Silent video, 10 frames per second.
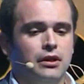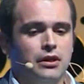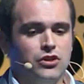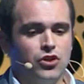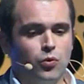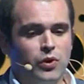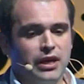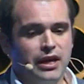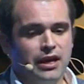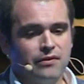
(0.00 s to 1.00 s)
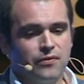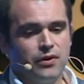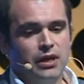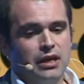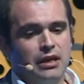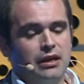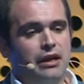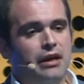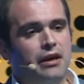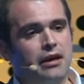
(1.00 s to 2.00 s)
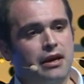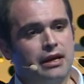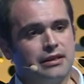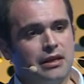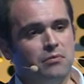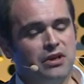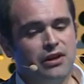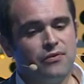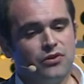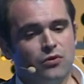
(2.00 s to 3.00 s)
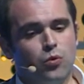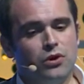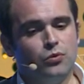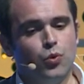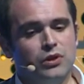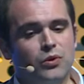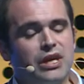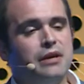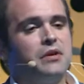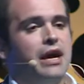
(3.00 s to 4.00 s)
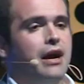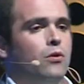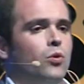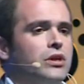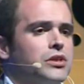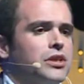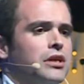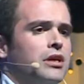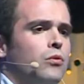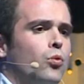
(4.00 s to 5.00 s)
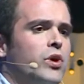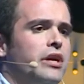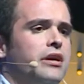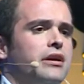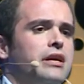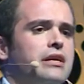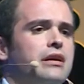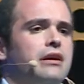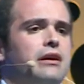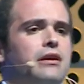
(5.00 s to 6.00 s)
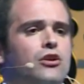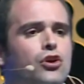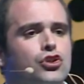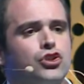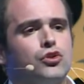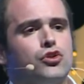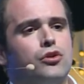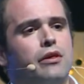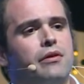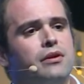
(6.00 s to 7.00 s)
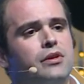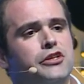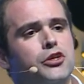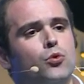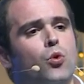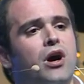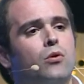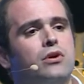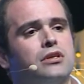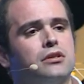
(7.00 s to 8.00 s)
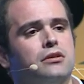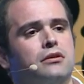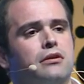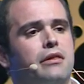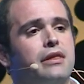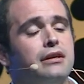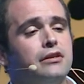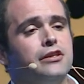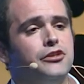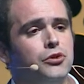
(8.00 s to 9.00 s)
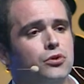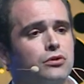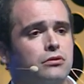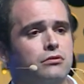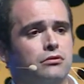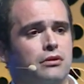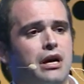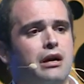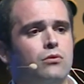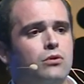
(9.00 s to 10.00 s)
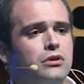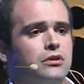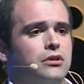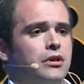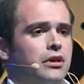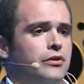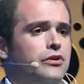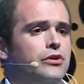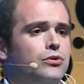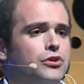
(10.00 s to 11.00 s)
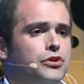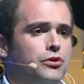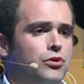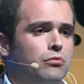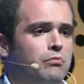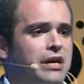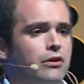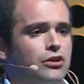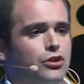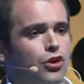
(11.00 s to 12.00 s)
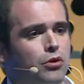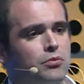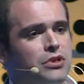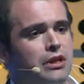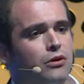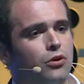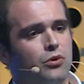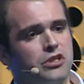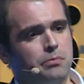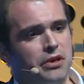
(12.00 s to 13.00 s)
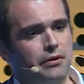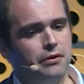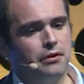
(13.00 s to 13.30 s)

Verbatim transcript: So we have uh, a time left of one hundred twenty-eight hours. We lost thirty-two hours, thirty-two hours due to microstops and low speed.